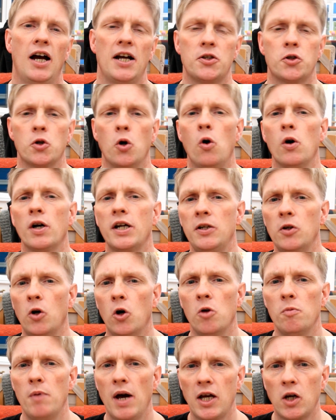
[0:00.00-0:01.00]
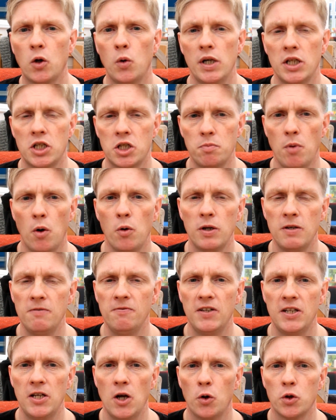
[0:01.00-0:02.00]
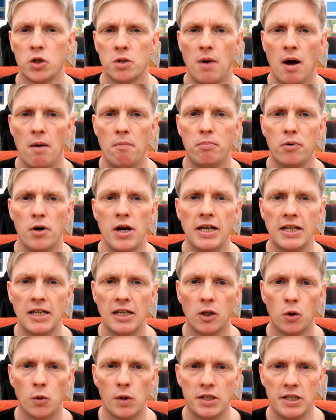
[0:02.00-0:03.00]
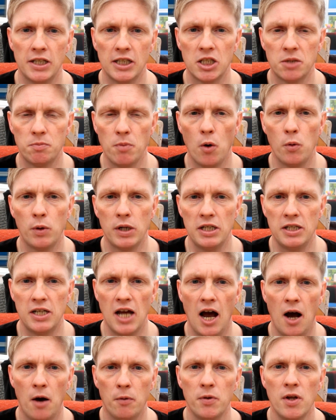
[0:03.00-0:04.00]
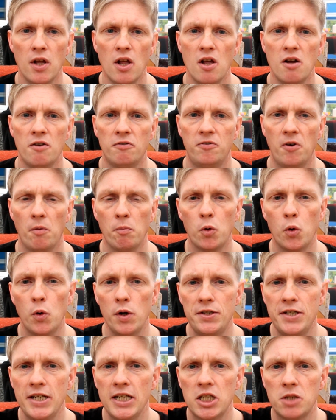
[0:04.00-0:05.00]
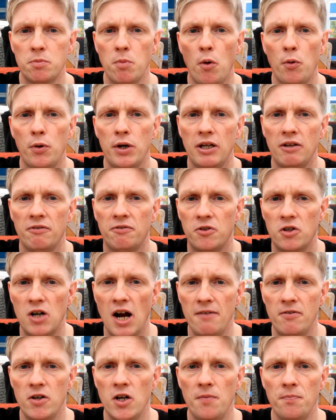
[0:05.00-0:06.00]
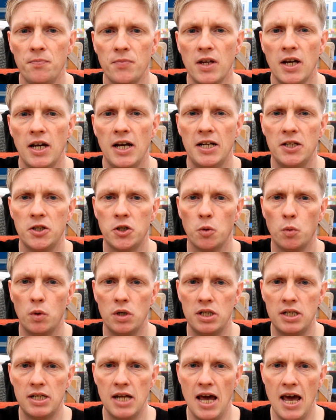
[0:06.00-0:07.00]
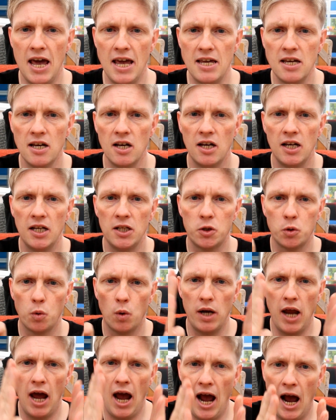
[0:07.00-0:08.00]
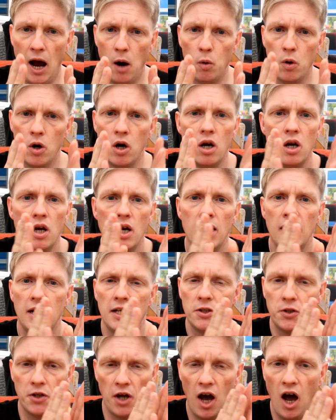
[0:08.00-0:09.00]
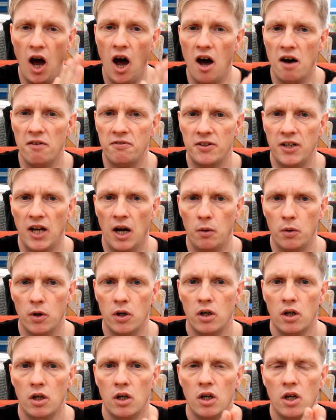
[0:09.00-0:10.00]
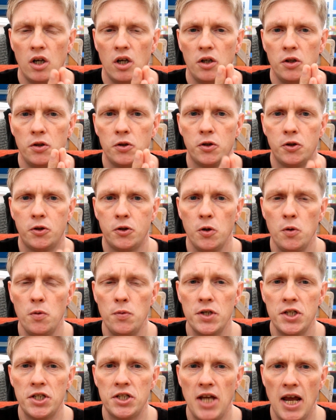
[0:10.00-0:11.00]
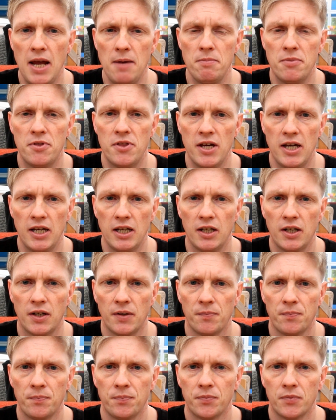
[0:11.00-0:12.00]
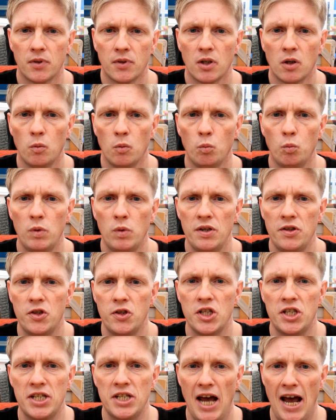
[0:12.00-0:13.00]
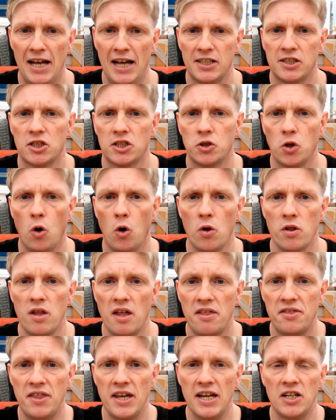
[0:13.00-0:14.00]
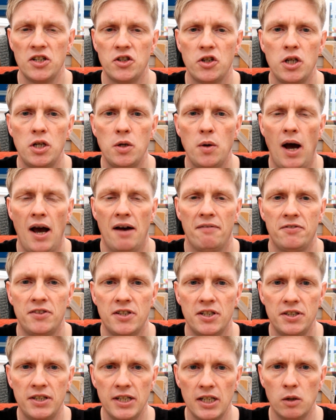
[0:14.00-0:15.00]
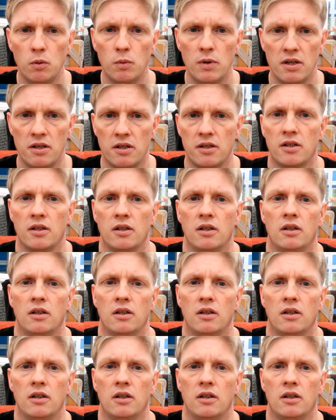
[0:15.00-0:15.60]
I talk in all my quit smoking videos about breaking quitting smoking down from quitting smoking forever into a day, into an hour, into half an hour. Do the same thing with the tasks or the things that you have to deal with.